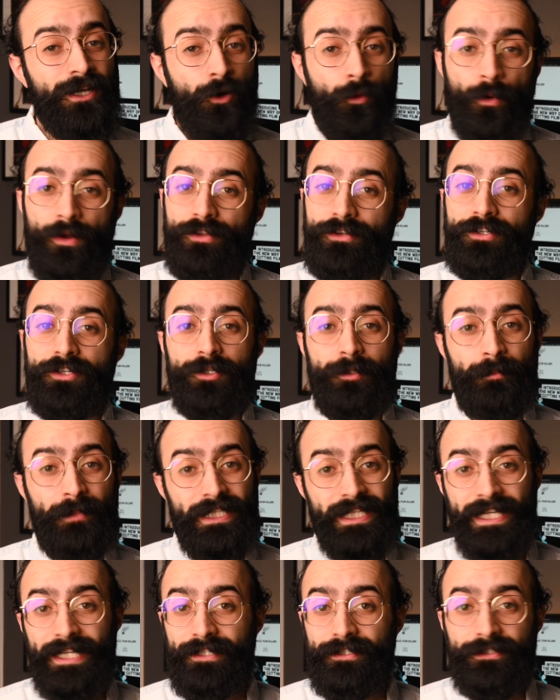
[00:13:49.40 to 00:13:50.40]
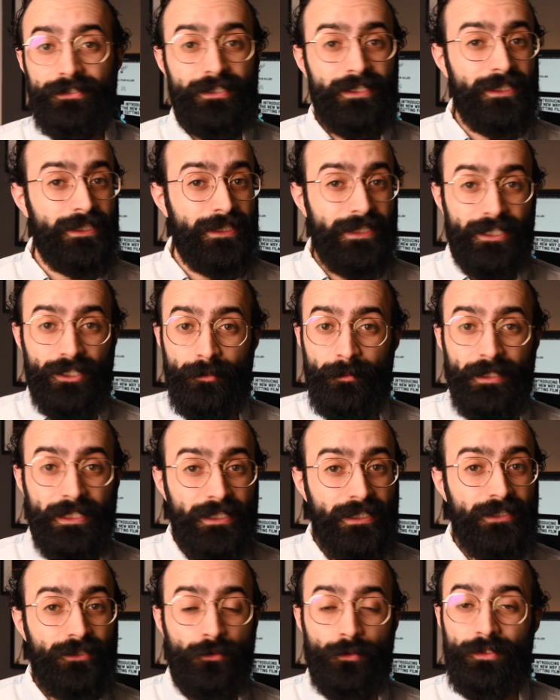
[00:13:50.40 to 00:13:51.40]
Whether you're a beginner,
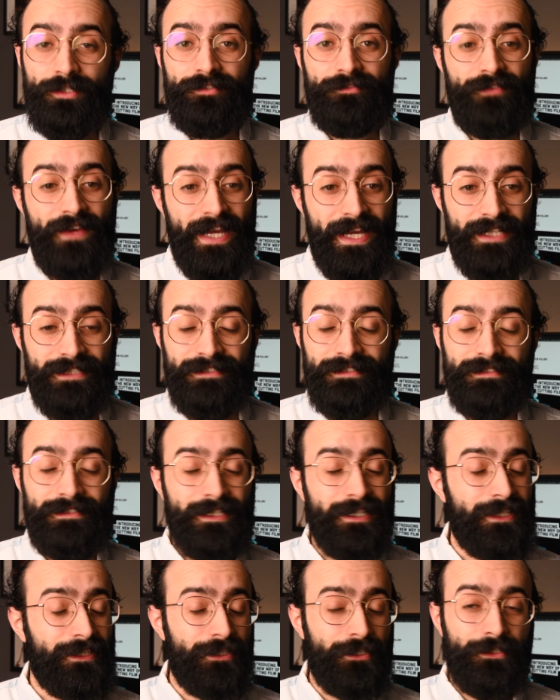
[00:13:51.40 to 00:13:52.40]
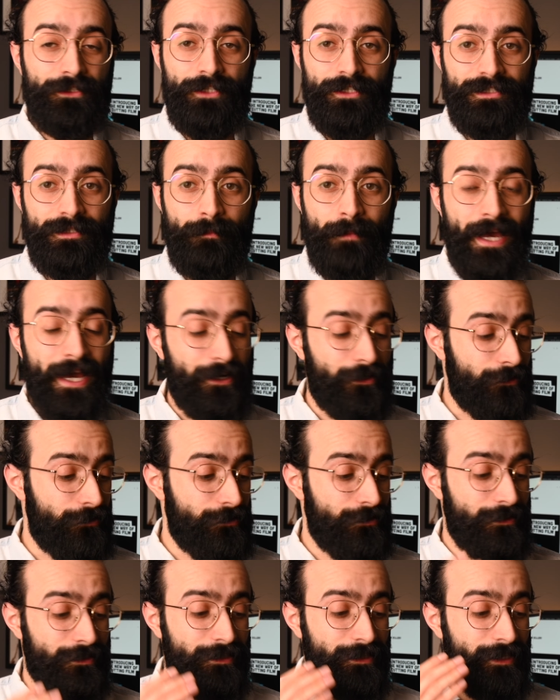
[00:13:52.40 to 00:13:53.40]
intermediate, or advanced, it doesn't
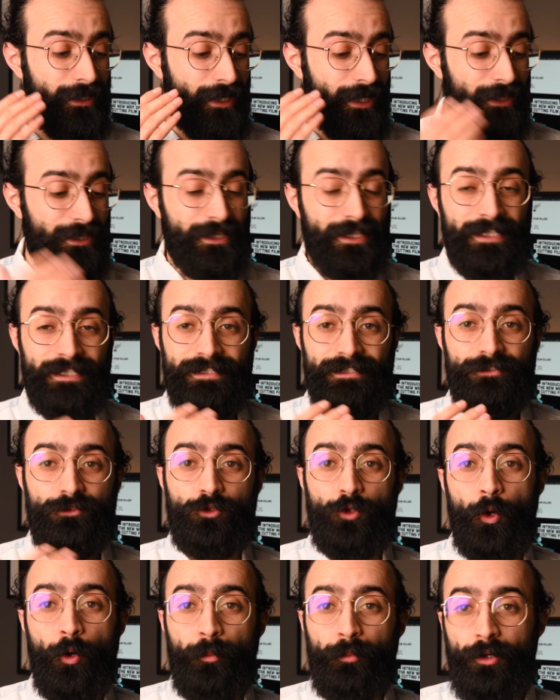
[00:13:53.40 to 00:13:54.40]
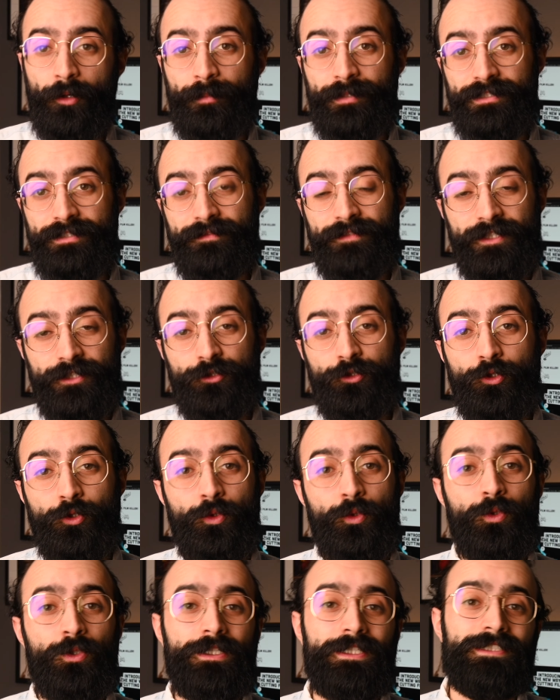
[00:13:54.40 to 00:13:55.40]
matter. This sole purpose of this
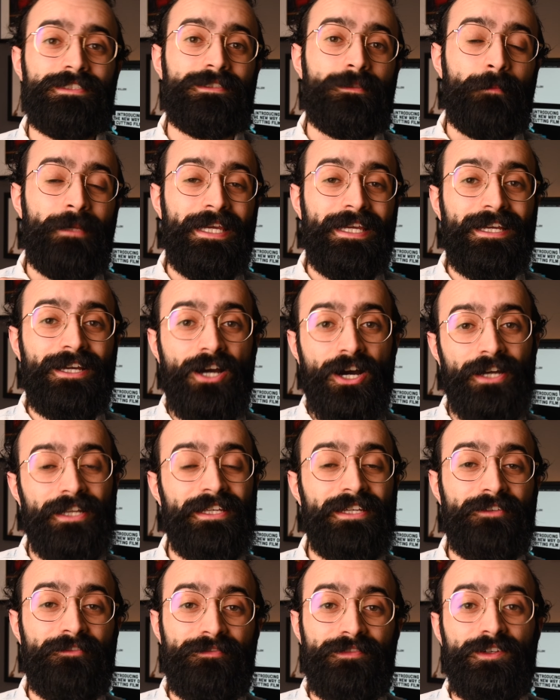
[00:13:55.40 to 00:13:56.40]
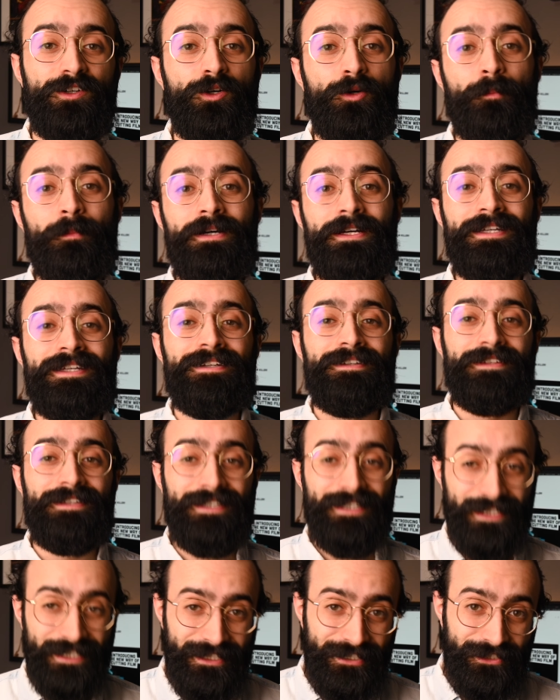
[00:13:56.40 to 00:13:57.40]
tool is to make cutting film
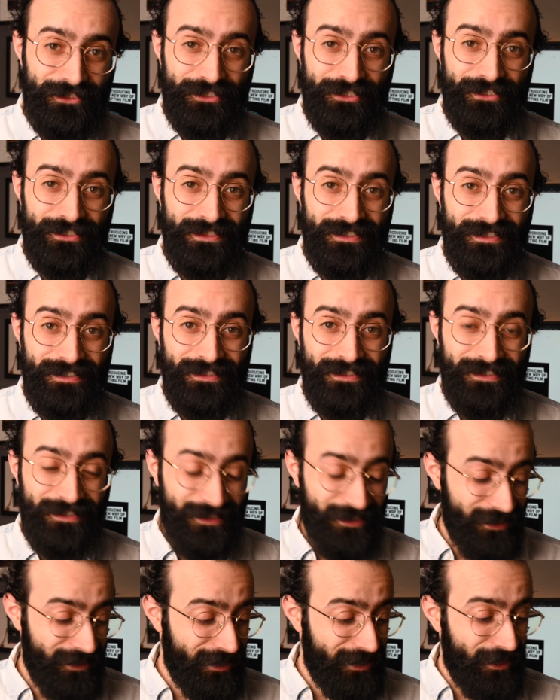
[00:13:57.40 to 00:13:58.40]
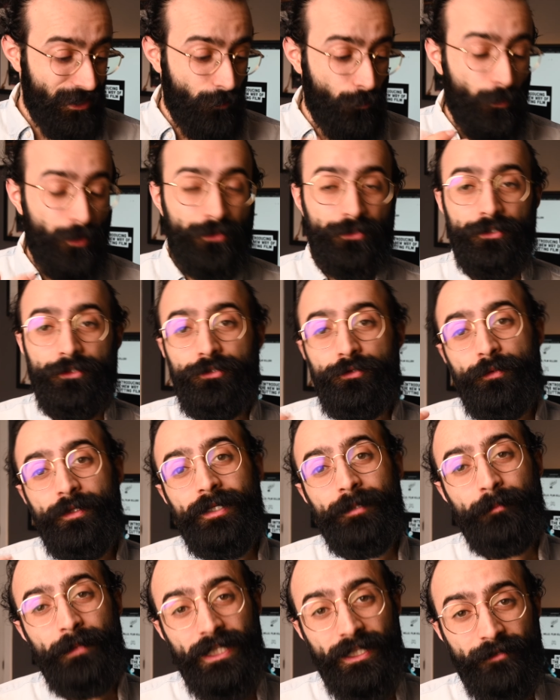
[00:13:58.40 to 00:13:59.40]
easier. Whether you're
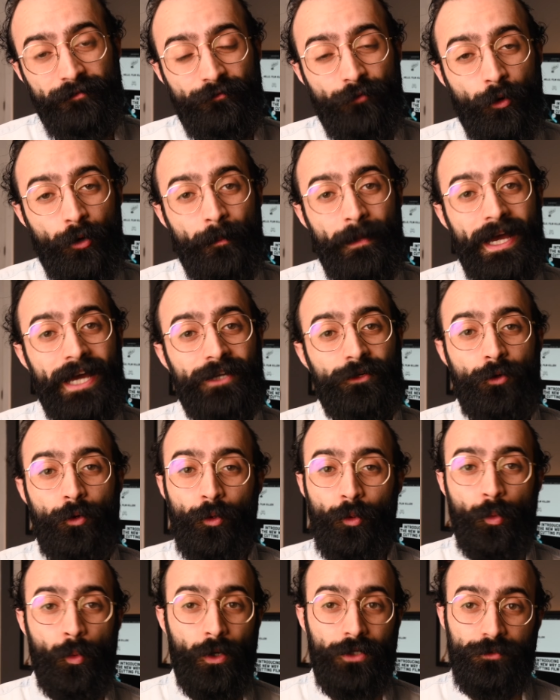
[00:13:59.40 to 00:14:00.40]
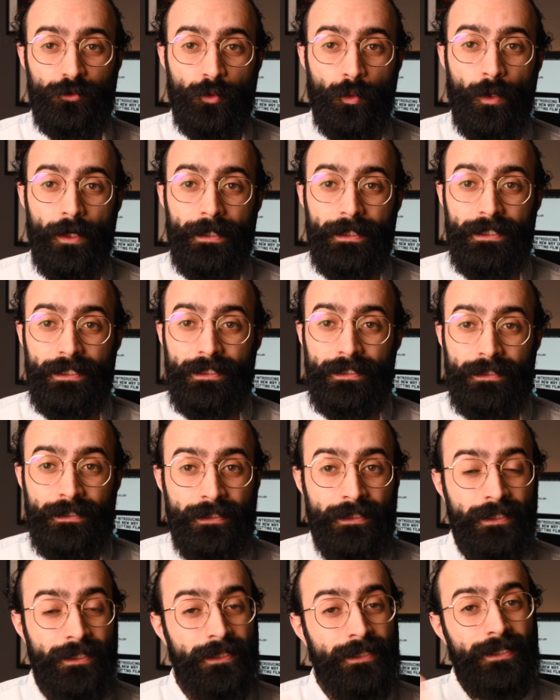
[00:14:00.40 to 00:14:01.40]
doing medium format or 120,
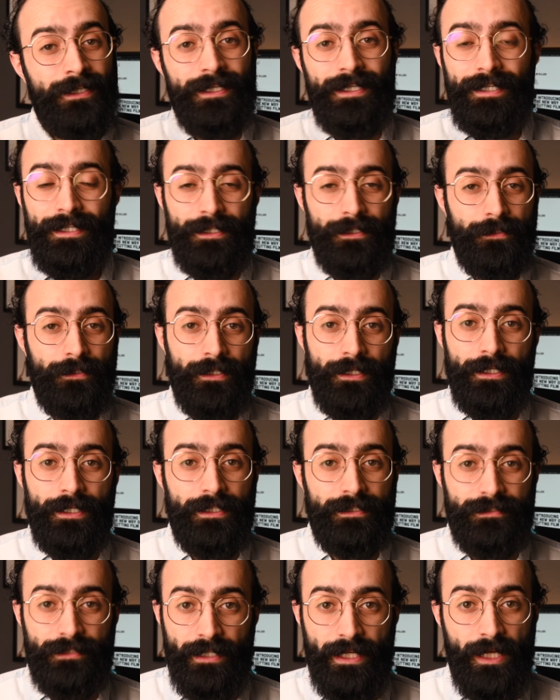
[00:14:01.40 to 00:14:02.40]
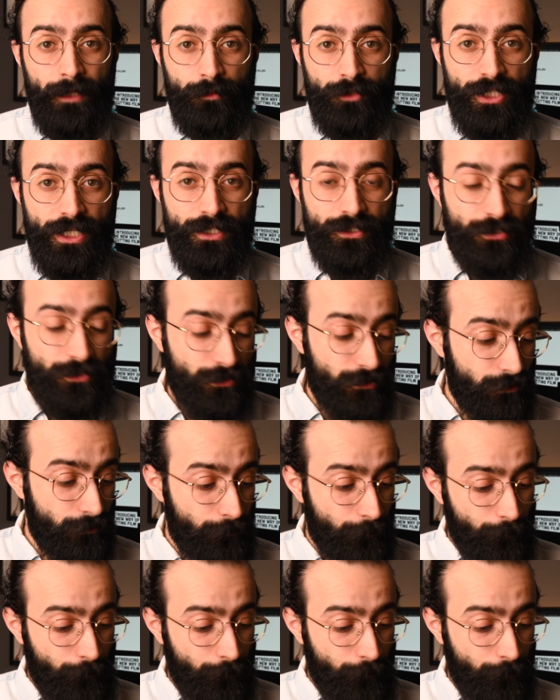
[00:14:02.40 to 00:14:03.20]
it's a game changer.